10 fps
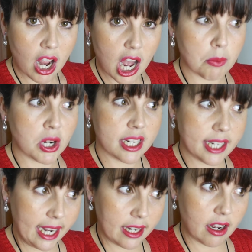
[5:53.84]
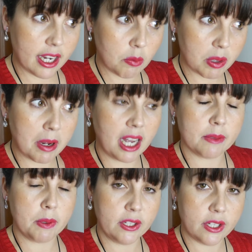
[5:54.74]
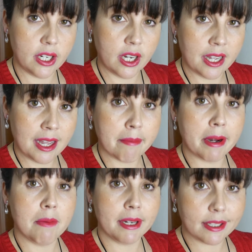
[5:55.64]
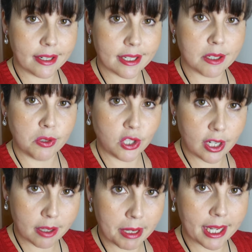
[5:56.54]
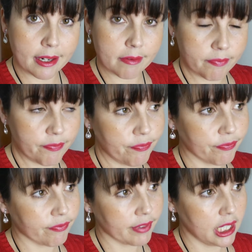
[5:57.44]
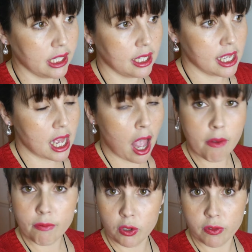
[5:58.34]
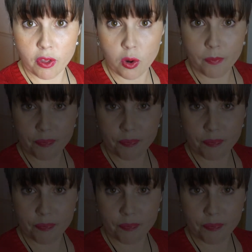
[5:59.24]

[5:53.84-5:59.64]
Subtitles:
I'm on a date night with my husband, but I'm excited to watch another man. Food for thought.